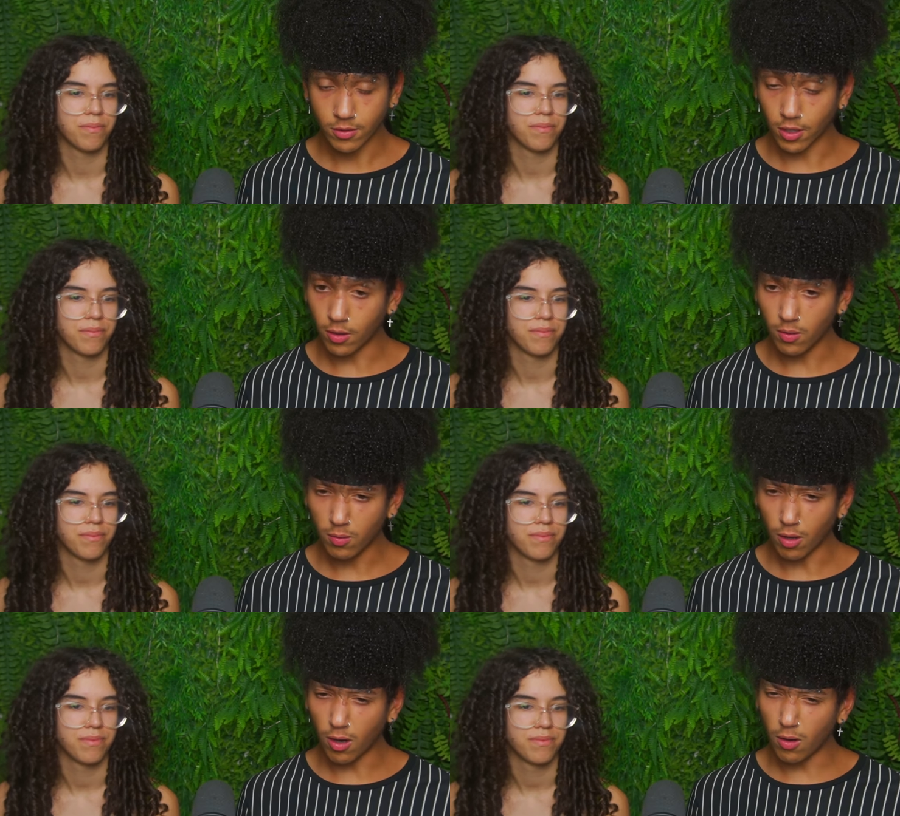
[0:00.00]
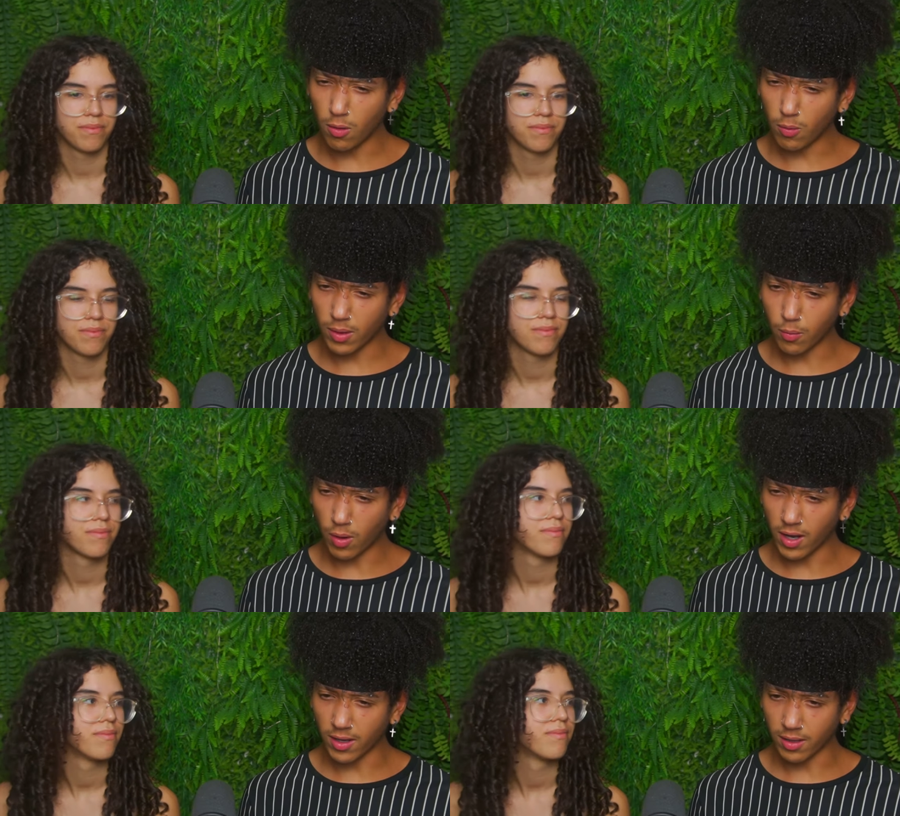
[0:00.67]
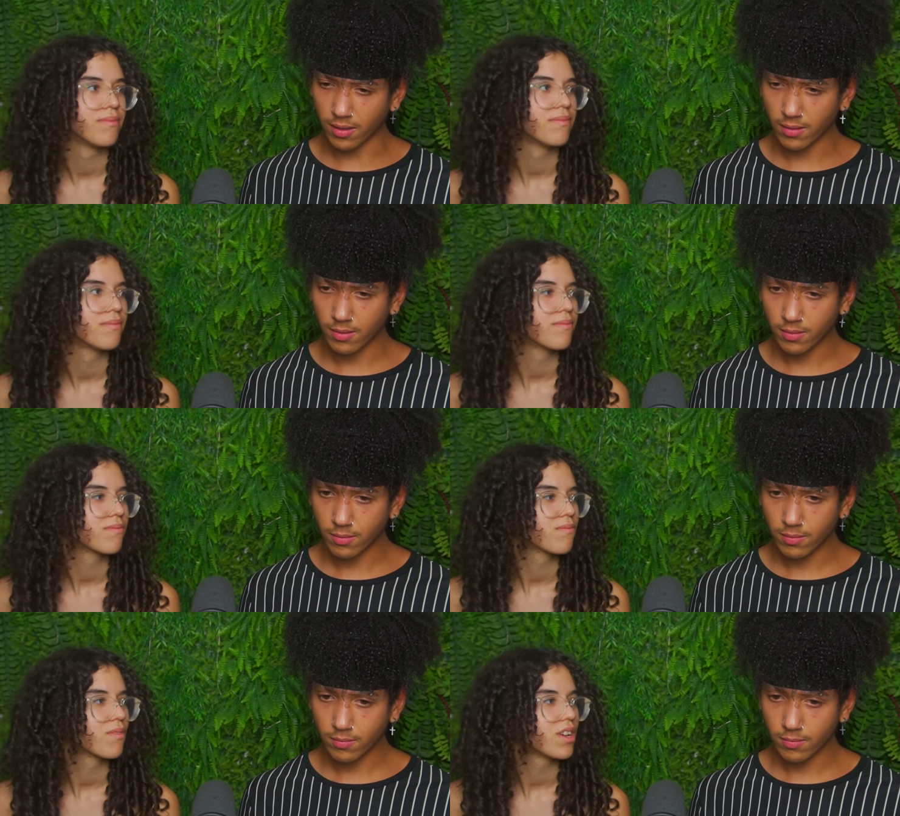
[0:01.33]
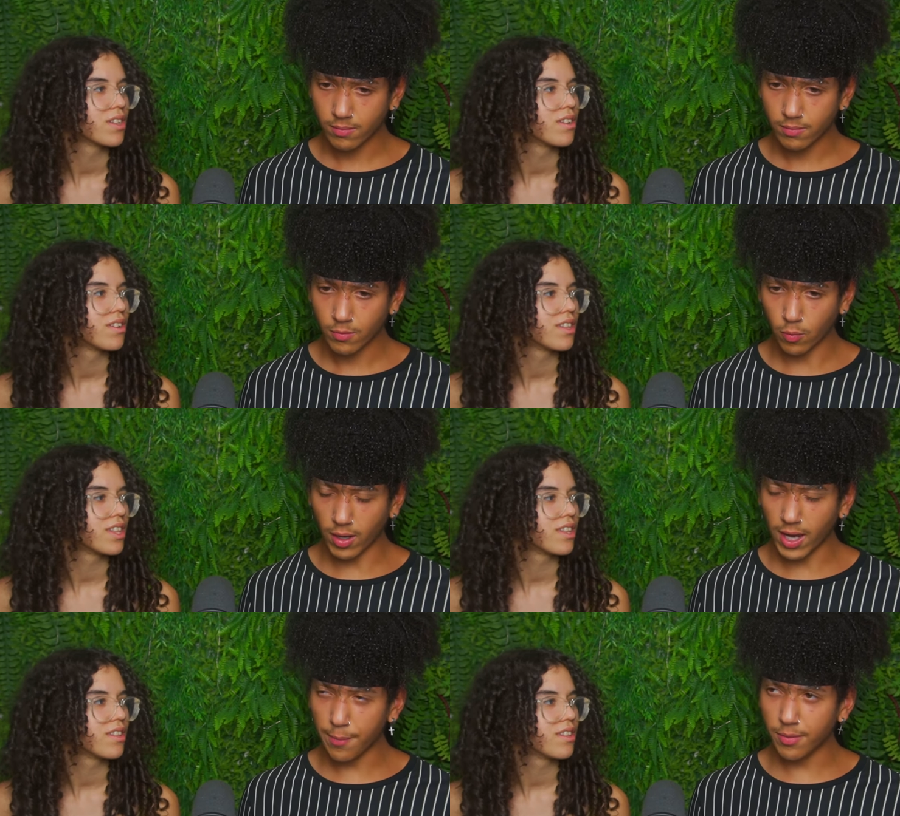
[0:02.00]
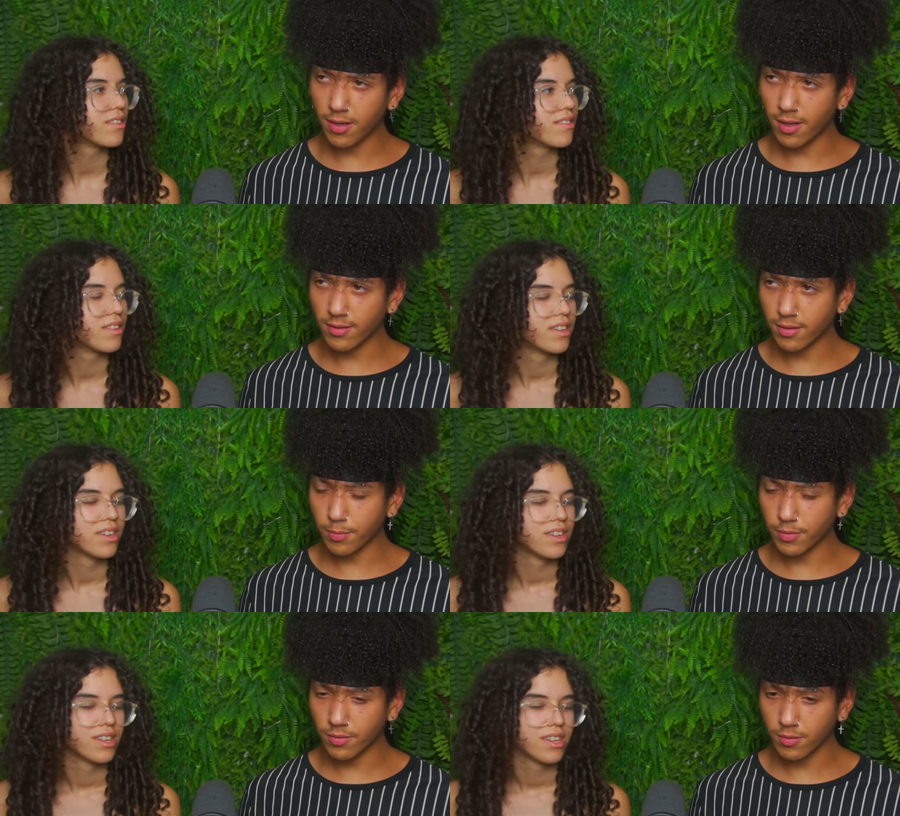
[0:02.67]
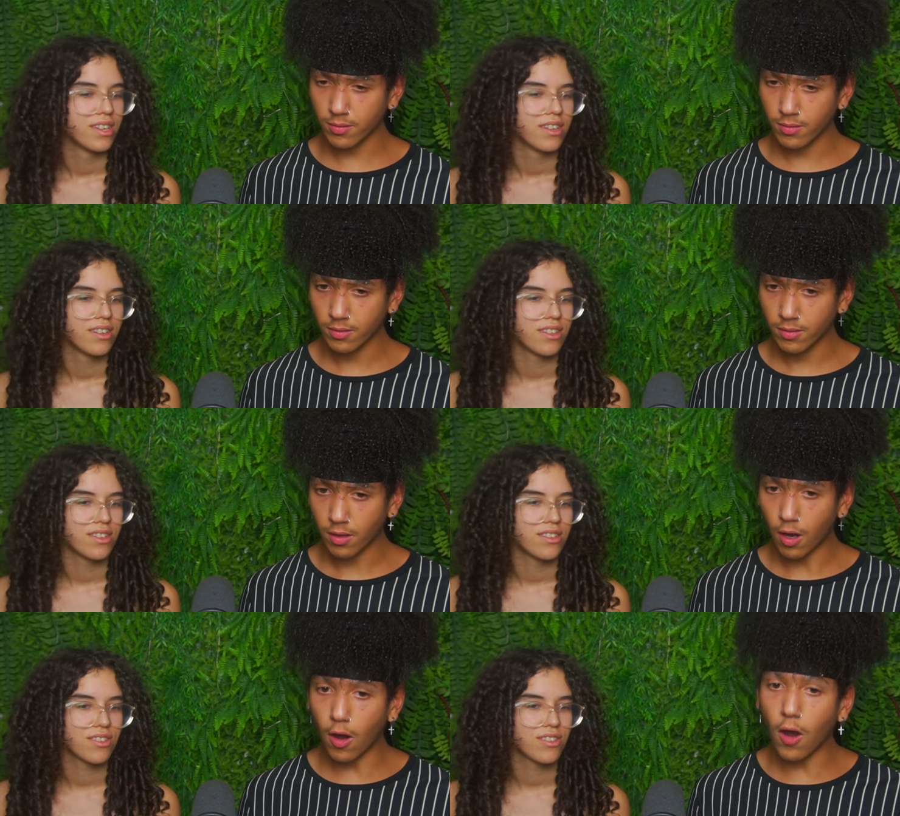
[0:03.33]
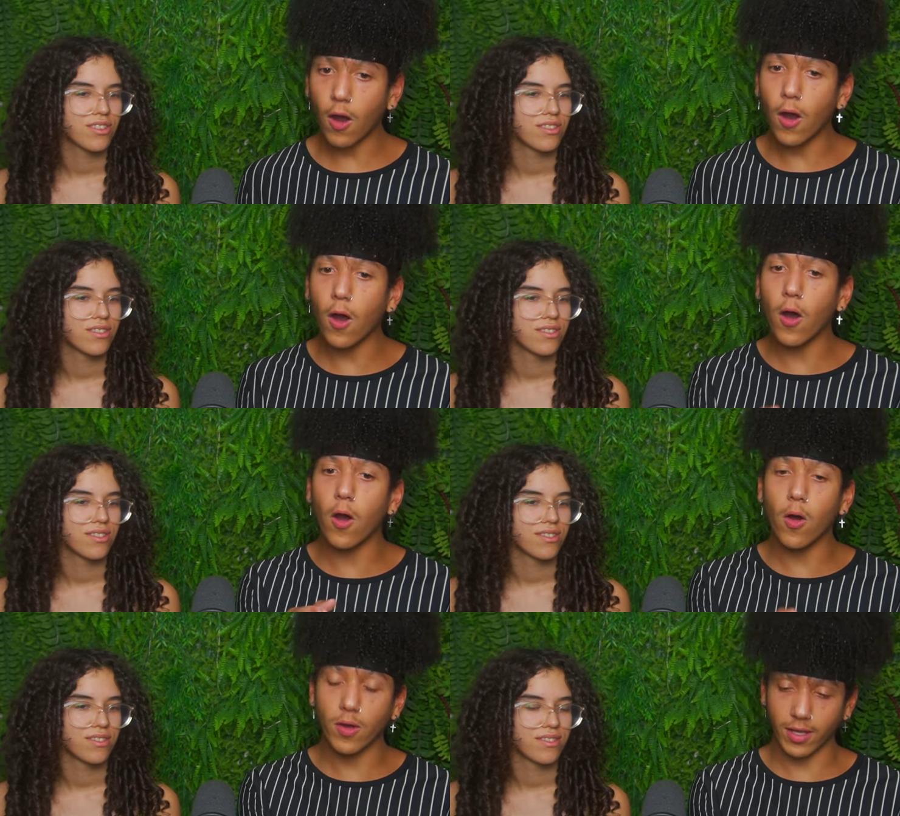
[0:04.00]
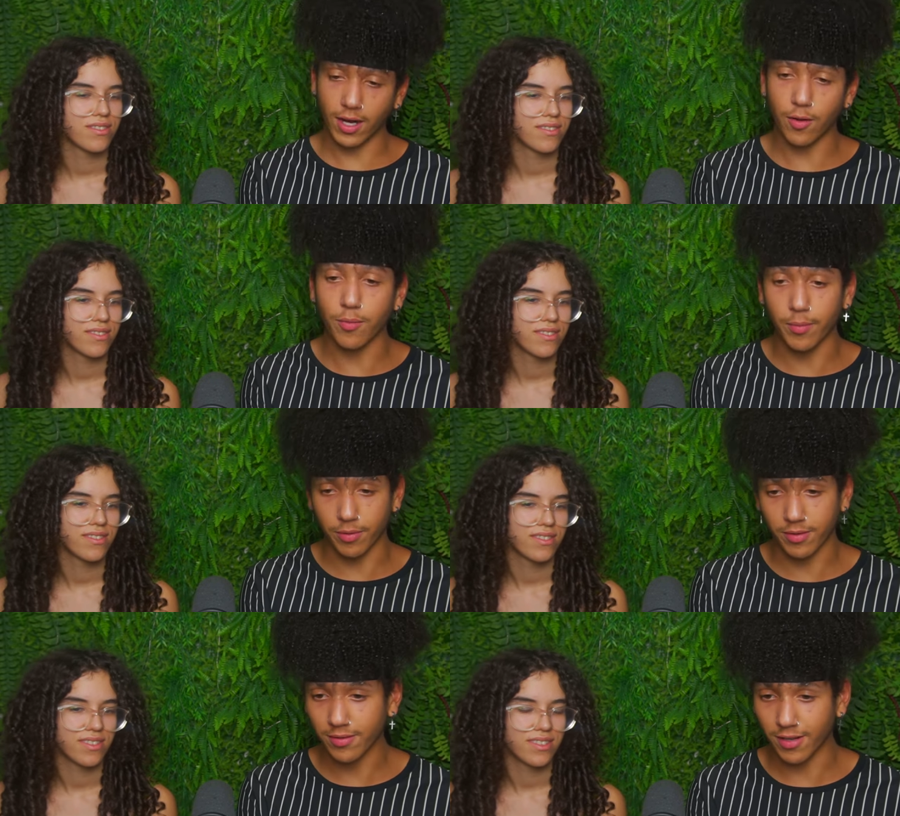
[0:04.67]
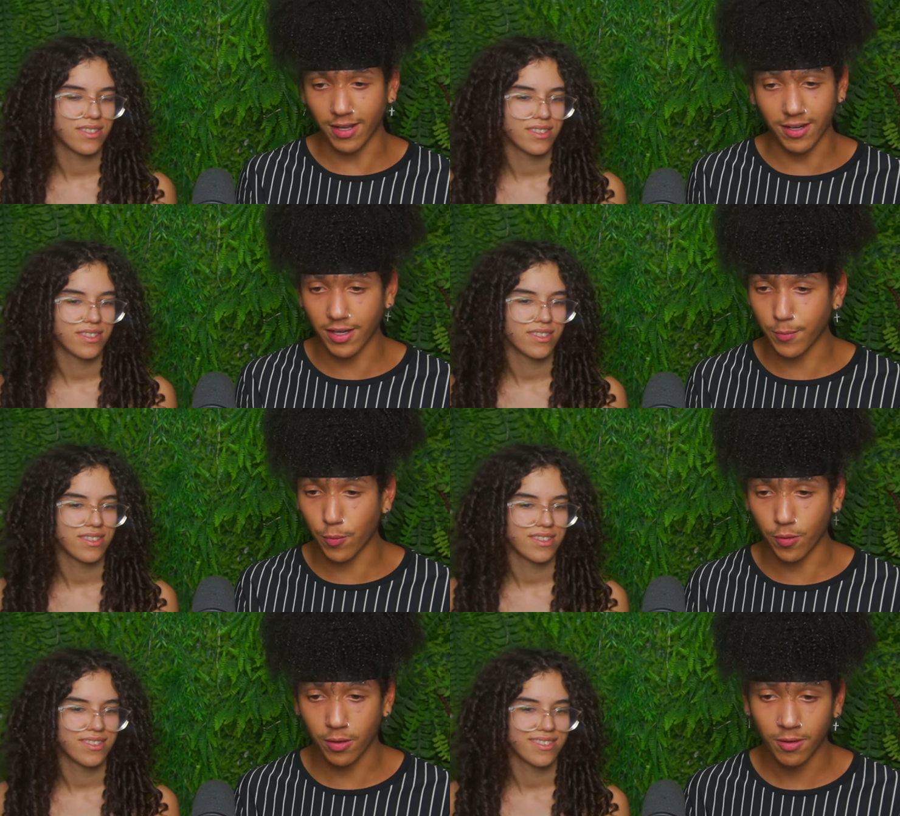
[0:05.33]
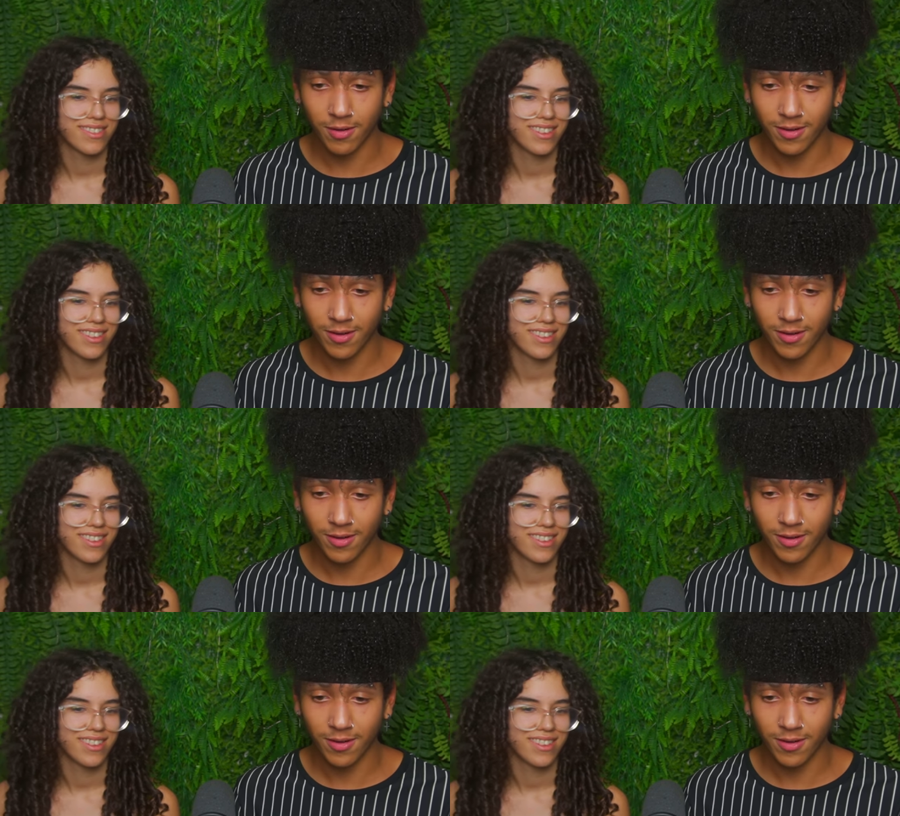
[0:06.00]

Speaker 1: No? Oh, wh why? What happened last episode? Oh, yeah, I remember. Not anymore.